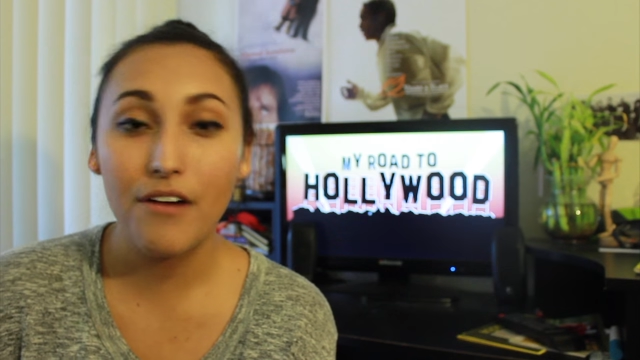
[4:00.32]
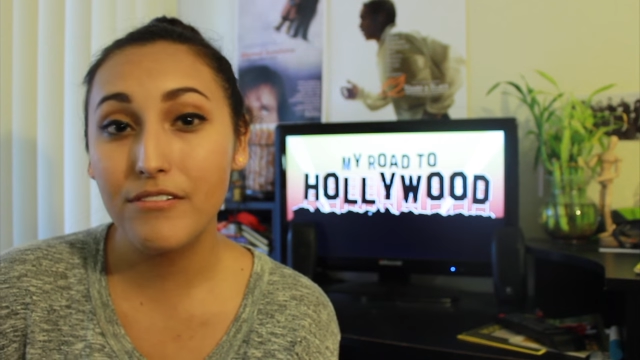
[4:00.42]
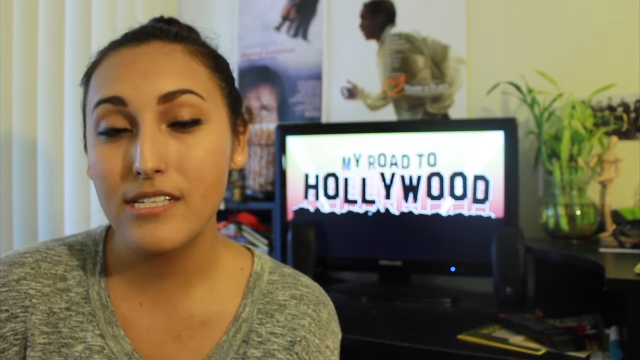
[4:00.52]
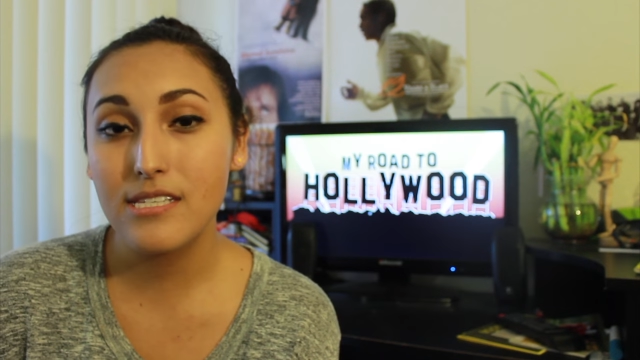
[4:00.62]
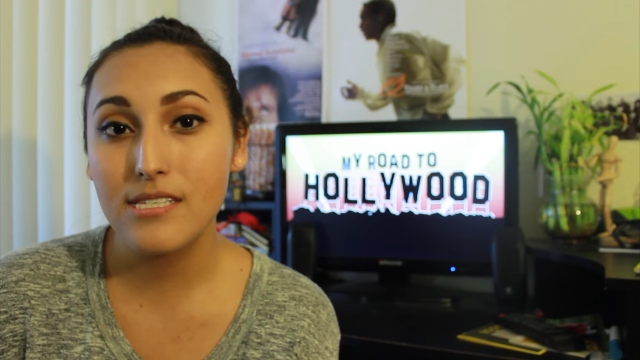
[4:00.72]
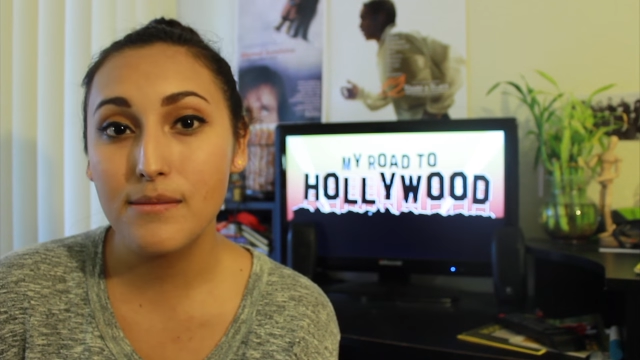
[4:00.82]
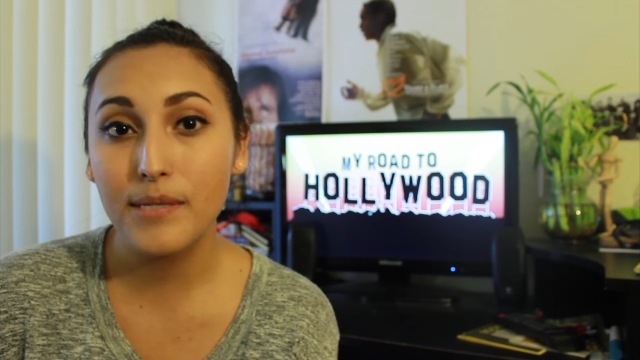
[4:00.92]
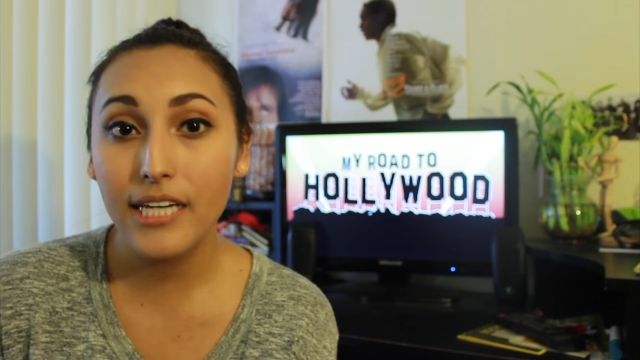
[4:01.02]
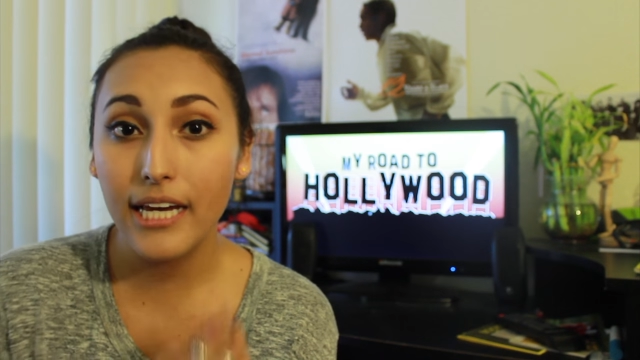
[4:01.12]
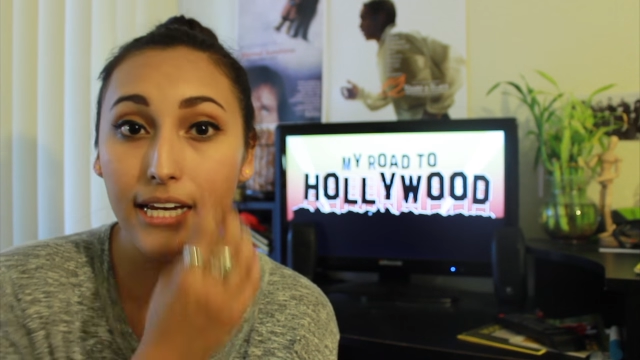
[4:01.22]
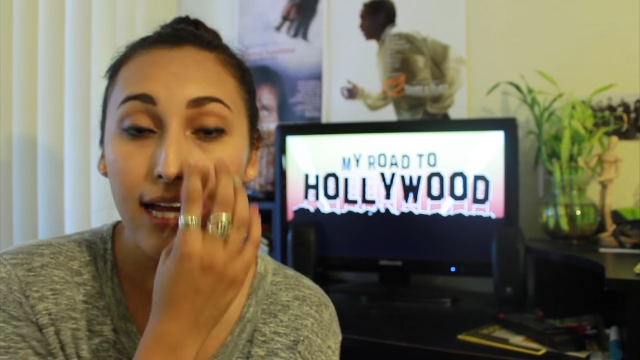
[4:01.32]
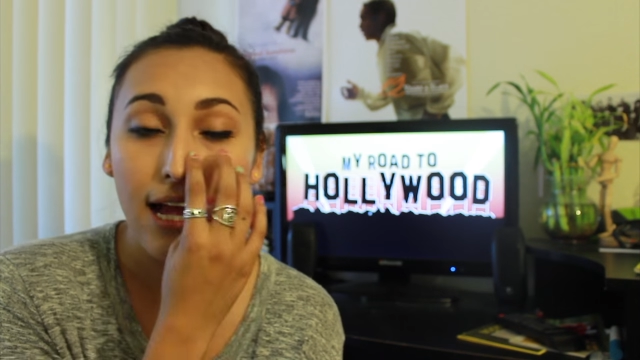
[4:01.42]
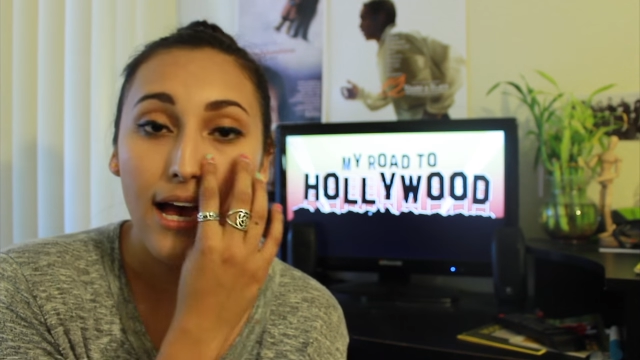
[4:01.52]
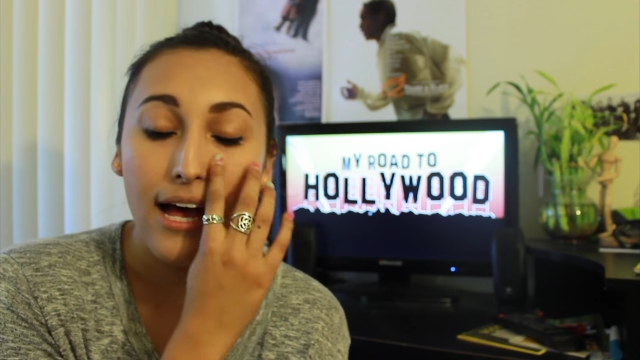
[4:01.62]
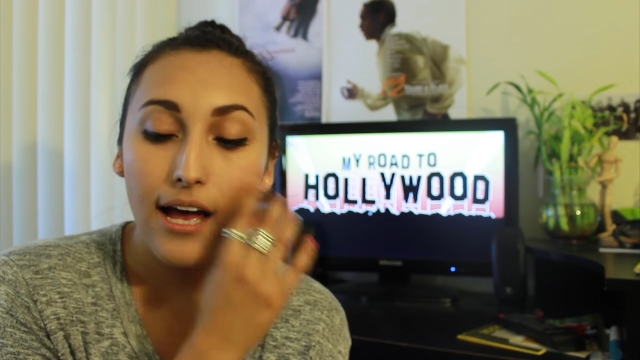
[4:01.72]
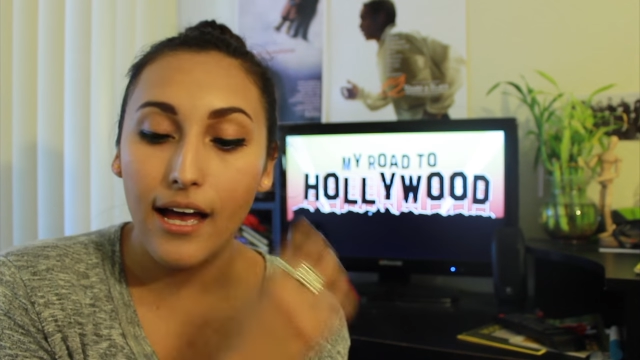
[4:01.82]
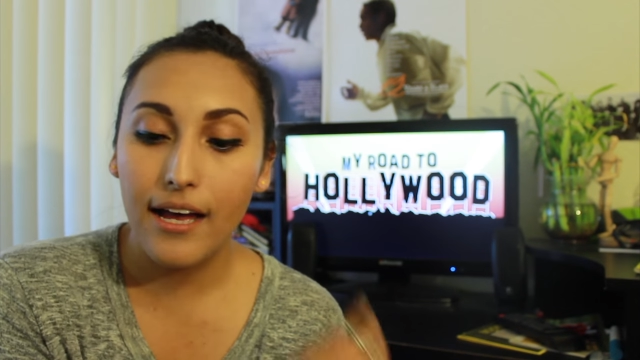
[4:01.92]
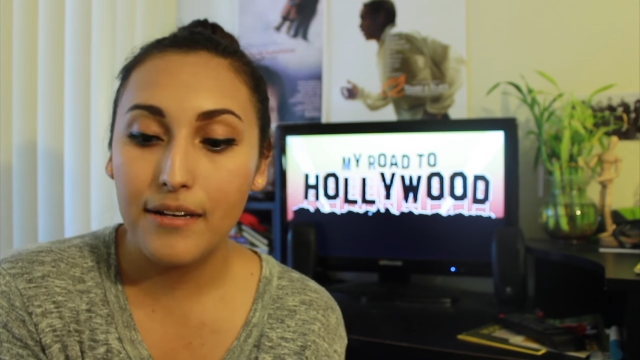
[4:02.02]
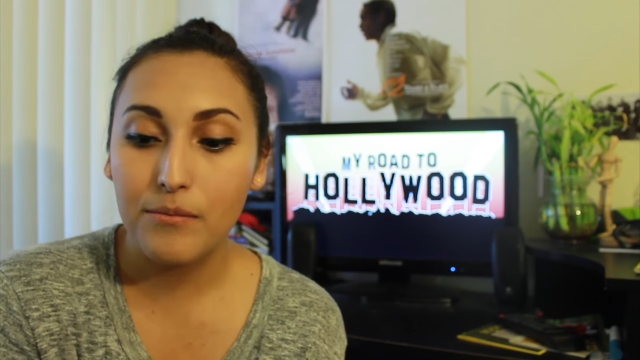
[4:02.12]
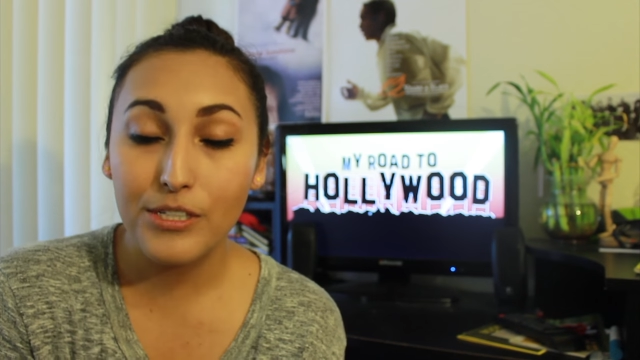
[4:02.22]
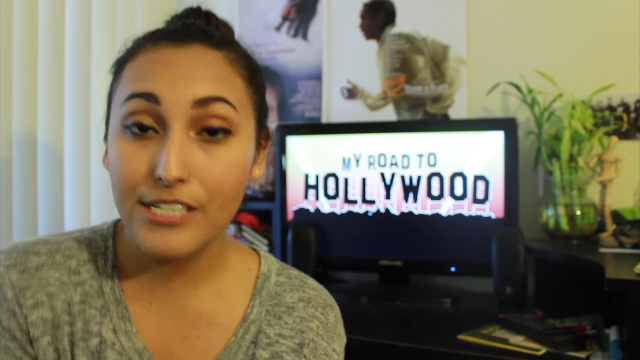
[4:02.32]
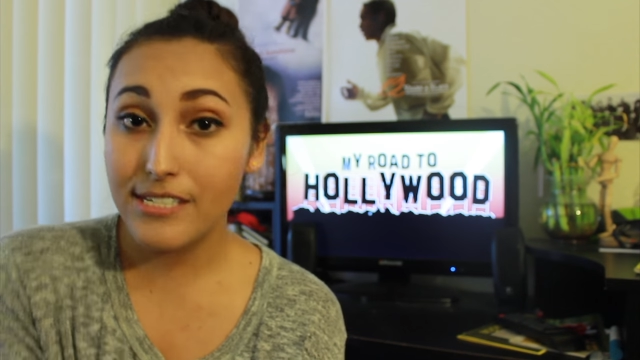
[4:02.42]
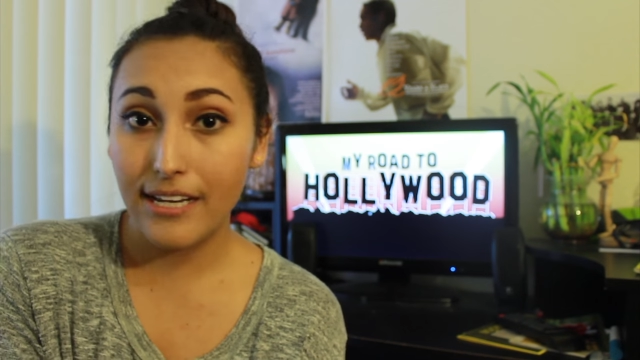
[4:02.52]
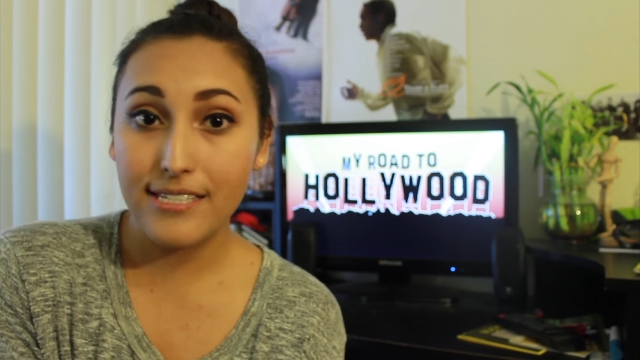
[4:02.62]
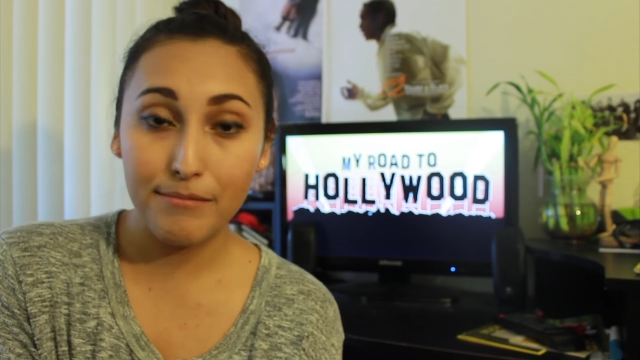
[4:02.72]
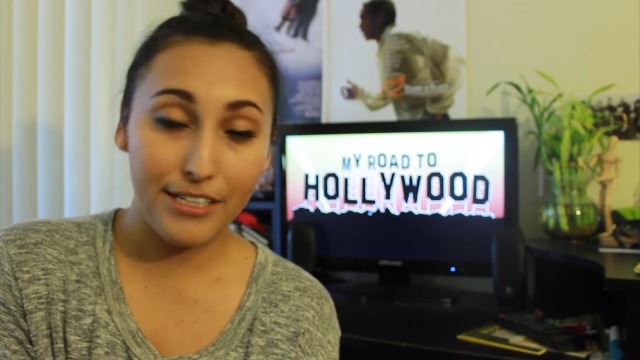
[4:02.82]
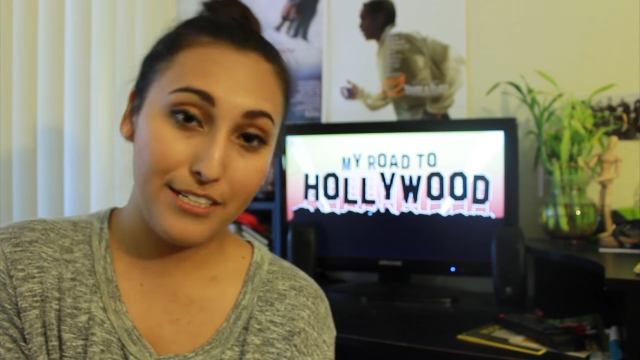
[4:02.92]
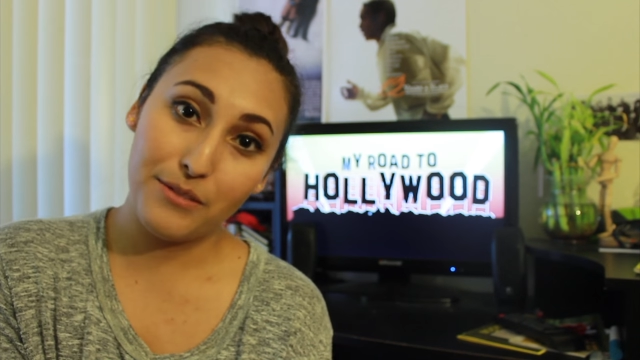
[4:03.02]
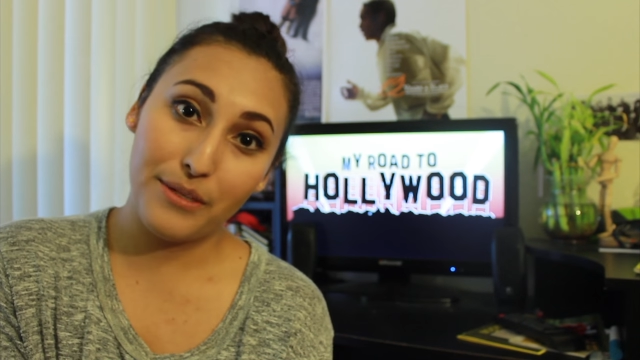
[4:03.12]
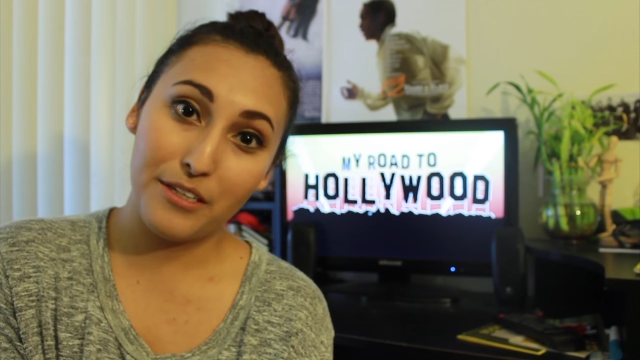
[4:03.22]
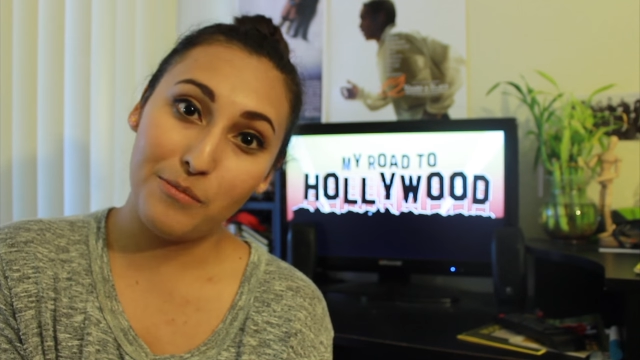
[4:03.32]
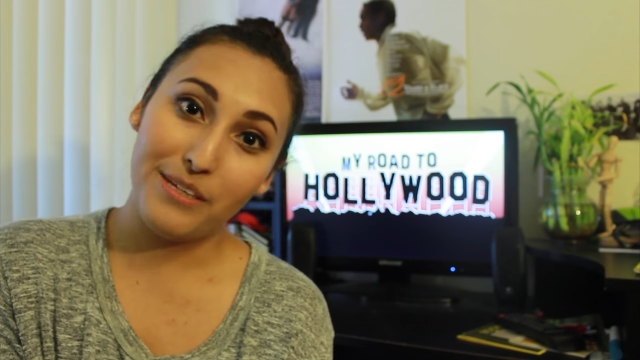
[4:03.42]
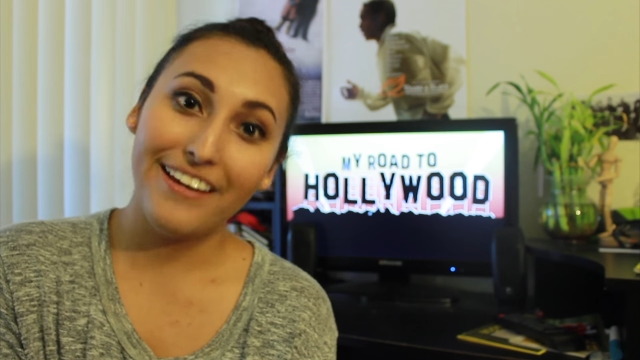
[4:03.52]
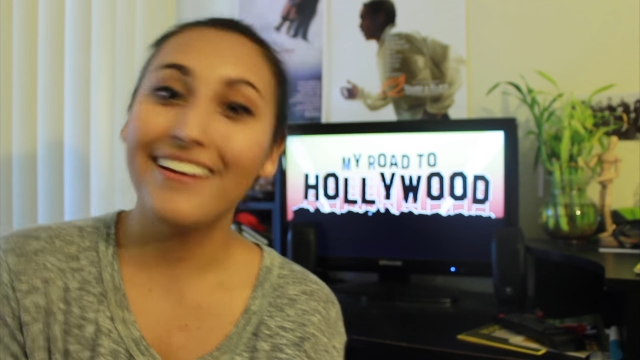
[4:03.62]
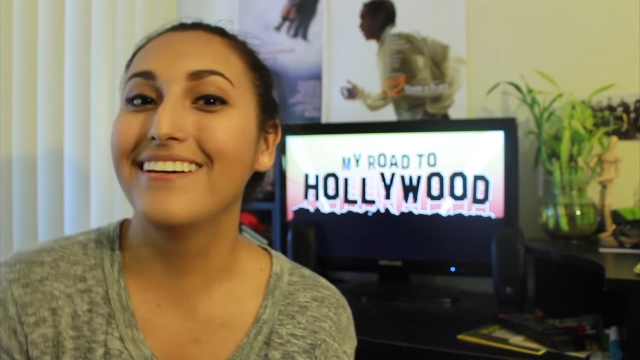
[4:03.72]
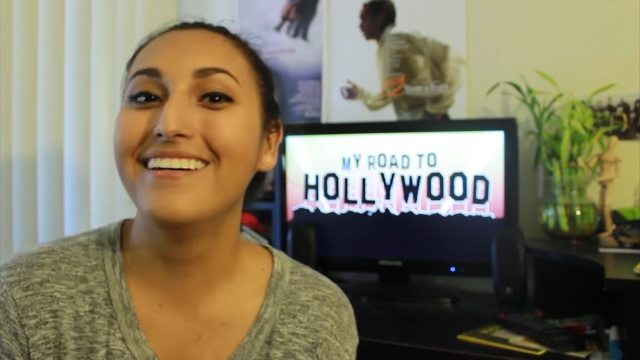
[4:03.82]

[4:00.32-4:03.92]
office P A, um, which is nice. I'm not just a regular P A.